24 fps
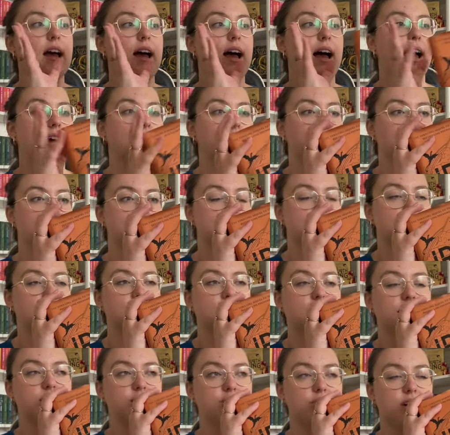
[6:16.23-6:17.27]
And recently
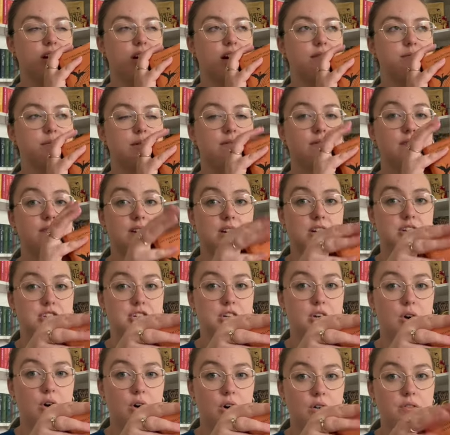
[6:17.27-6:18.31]
this year, I've been
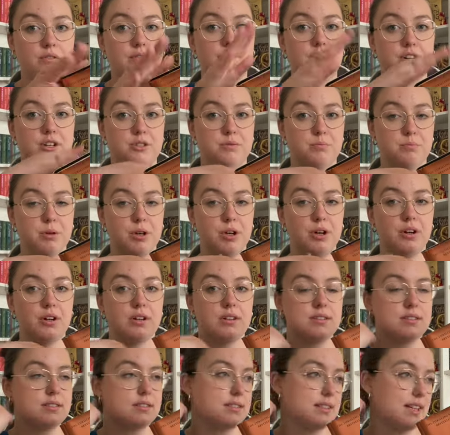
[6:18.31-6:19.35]
finishing off those
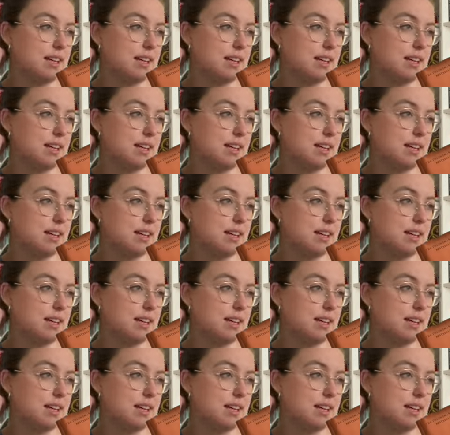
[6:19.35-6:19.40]
books